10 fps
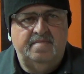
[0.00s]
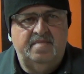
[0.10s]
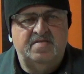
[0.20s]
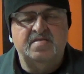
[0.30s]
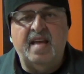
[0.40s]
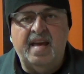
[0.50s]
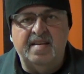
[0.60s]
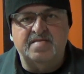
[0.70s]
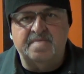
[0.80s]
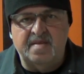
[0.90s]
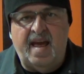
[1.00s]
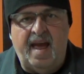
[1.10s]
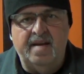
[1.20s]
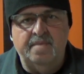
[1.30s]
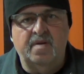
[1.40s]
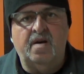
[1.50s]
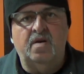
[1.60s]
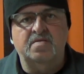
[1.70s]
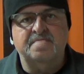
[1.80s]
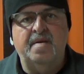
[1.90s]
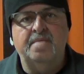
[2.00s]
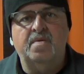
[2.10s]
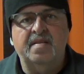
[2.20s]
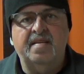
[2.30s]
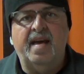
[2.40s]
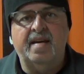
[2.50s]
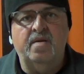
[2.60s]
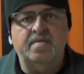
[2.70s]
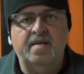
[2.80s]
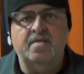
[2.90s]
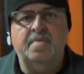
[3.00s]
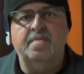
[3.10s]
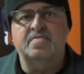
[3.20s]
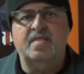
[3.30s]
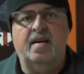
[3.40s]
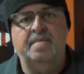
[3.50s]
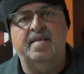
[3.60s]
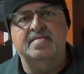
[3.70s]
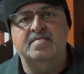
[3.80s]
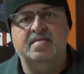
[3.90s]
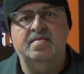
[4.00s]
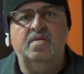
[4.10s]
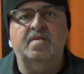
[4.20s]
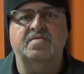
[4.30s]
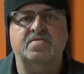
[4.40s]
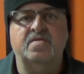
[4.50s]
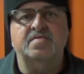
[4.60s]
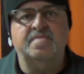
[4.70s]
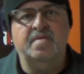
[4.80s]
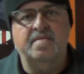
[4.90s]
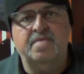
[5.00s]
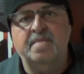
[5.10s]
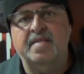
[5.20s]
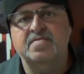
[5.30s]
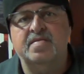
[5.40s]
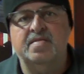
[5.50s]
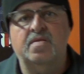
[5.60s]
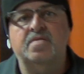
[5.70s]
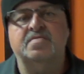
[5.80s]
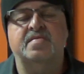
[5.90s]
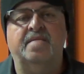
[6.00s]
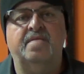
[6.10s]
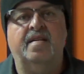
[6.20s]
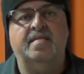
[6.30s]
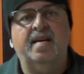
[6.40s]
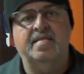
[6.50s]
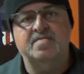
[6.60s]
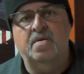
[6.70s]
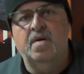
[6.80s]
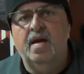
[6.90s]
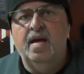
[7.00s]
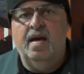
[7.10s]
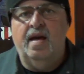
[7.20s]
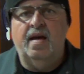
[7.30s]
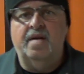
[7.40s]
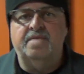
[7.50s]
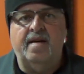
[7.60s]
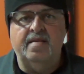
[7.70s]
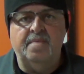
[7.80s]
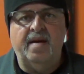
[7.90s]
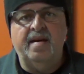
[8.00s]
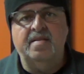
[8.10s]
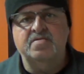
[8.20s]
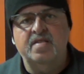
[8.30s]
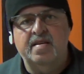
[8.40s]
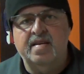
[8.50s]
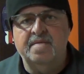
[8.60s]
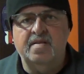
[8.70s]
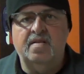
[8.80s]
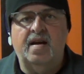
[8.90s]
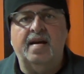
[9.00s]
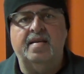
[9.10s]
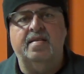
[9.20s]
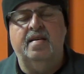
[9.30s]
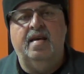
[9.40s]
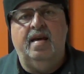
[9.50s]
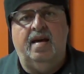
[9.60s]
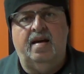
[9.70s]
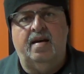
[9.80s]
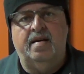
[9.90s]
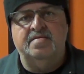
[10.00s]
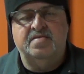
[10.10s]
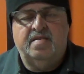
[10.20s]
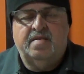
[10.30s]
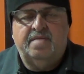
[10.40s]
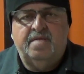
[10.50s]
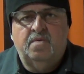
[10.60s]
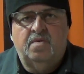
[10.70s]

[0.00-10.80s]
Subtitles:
stage for that, because people can tag on to other people's comments and you can search for information and learn stuff like that. So find the page, give it a like, share it if you